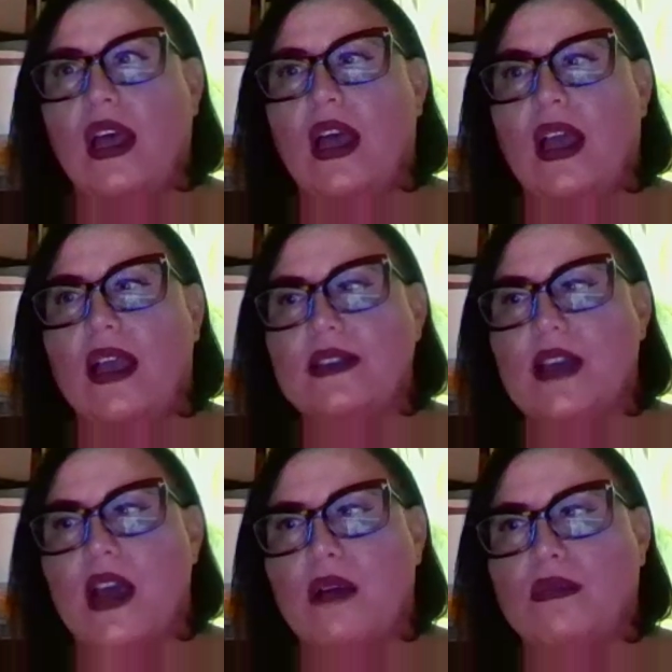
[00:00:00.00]

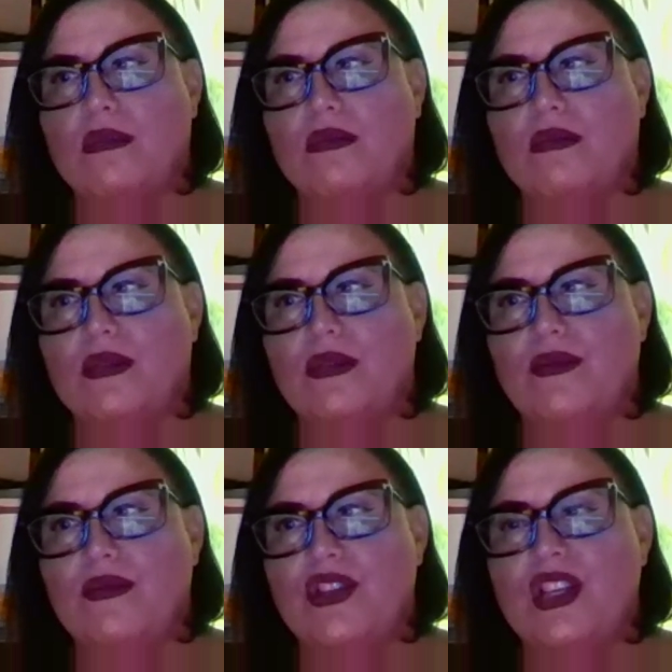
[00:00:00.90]
And
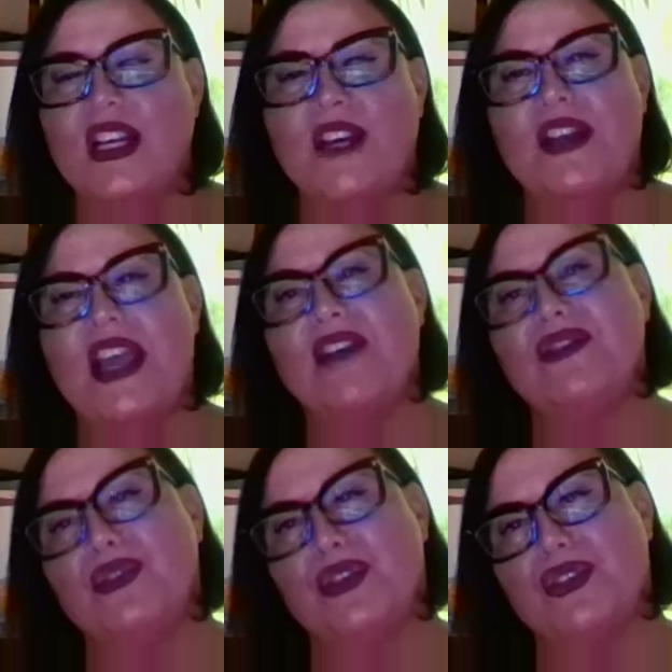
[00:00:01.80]
she didn't even have
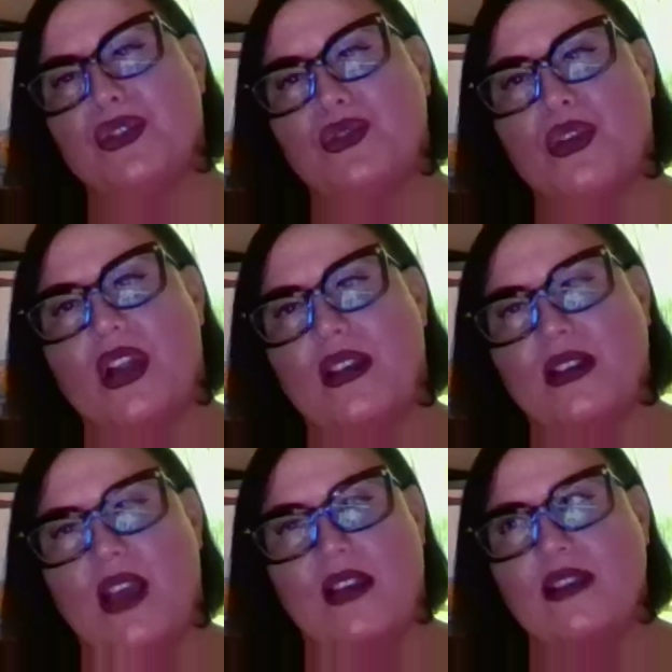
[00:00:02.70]
to because her daughter had
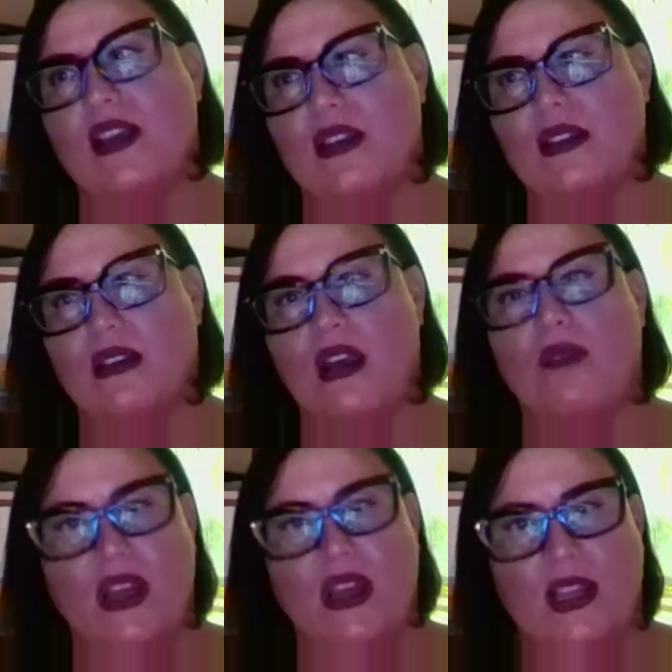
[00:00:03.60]
kind of said,
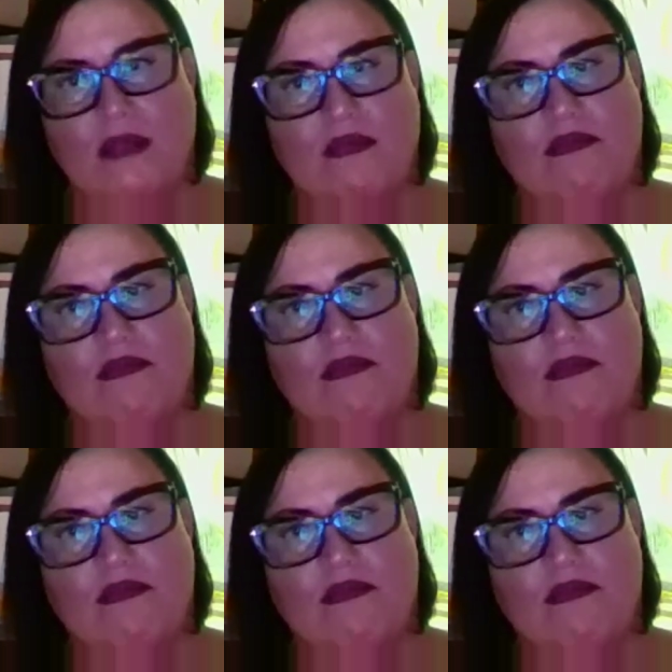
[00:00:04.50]
I'm ready.